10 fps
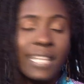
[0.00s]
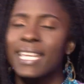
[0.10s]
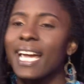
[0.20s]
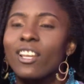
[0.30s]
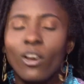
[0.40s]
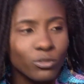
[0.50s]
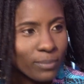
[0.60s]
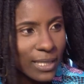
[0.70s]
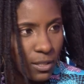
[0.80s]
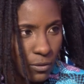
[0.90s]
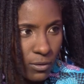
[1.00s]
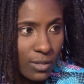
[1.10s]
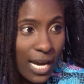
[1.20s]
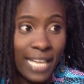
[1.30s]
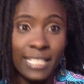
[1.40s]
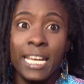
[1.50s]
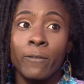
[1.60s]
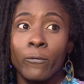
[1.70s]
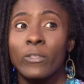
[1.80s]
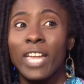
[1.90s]
And they allowed me to. And
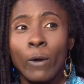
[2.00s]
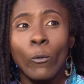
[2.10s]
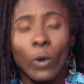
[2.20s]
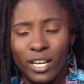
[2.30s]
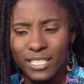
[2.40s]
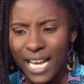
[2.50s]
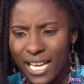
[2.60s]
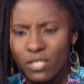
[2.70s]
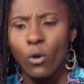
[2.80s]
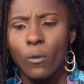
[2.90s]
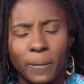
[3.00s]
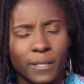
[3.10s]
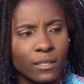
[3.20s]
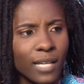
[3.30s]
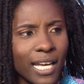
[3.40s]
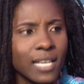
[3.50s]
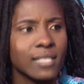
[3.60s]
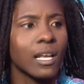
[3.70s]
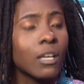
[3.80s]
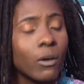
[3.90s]
if they weren't as open and
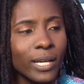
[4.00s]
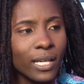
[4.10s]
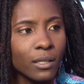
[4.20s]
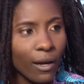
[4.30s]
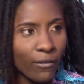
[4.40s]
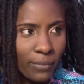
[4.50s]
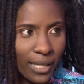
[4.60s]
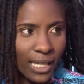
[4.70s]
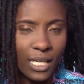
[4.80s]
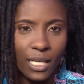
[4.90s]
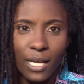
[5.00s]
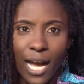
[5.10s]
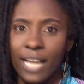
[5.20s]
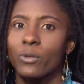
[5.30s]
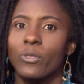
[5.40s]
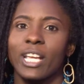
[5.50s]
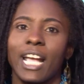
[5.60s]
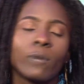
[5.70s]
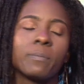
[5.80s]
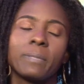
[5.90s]
as allowing of me, I don't think
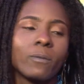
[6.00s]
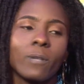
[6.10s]
I would be